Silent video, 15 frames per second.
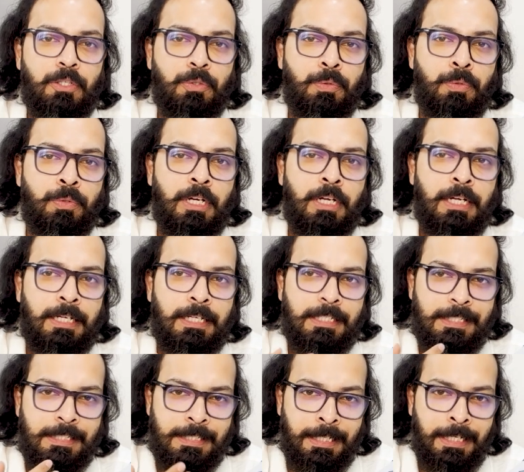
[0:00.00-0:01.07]
to
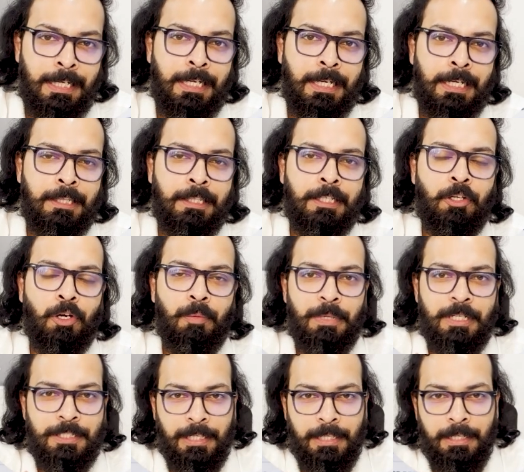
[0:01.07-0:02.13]
say in the
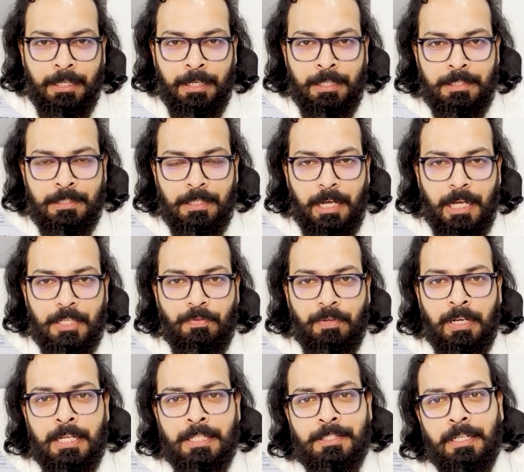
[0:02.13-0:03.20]
topic sentence as
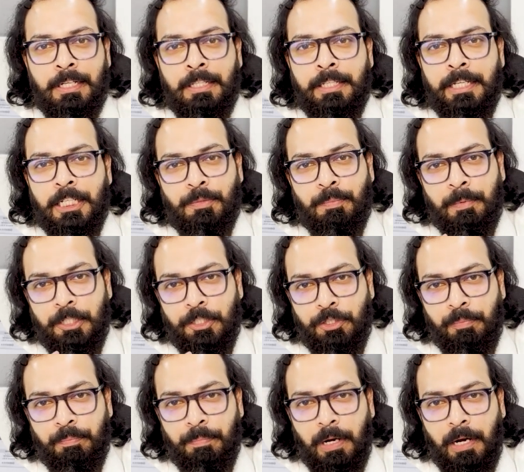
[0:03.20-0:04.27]
well as in the
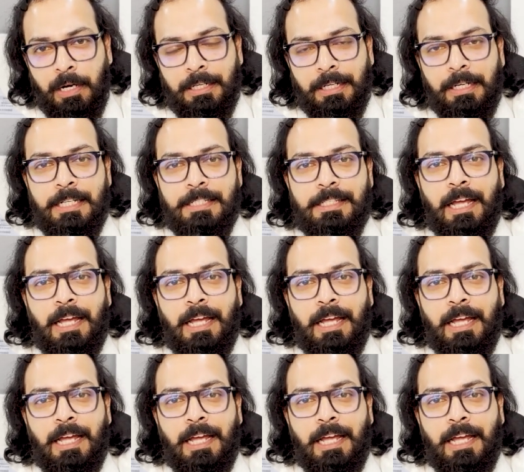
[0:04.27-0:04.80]
explanation part is